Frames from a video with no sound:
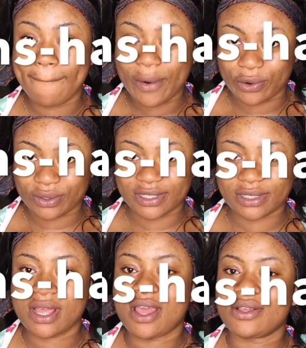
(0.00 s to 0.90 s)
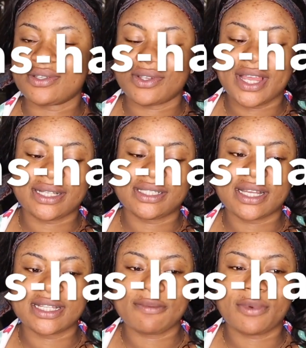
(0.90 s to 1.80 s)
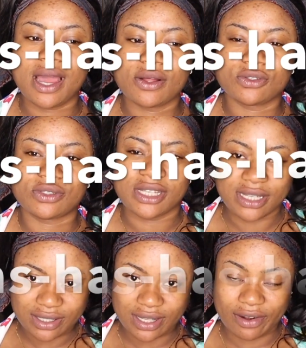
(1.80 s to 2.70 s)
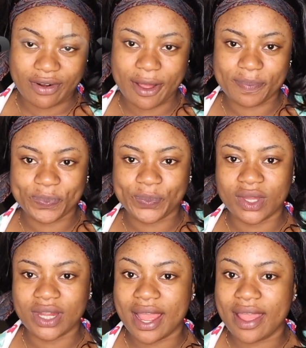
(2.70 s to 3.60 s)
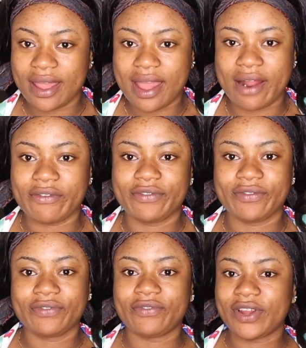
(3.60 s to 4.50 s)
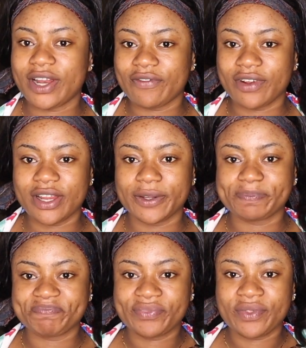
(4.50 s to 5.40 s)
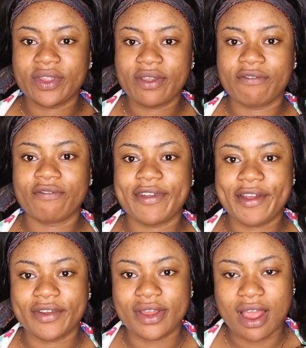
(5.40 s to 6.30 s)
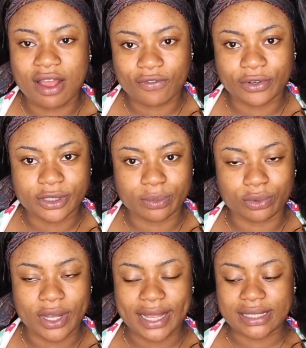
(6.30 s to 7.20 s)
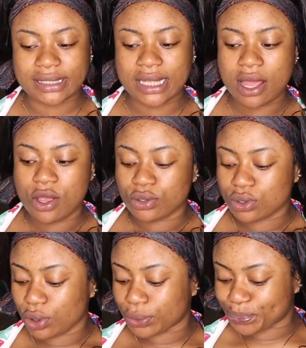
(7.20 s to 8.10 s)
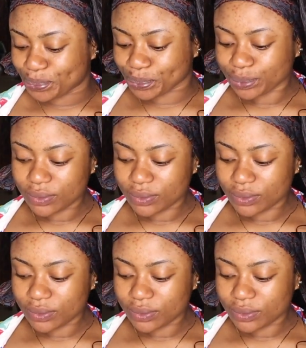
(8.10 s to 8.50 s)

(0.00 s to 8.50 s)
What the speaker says: Pot, so you can check them out on Instagram. Their hair are really very affordable, guys. So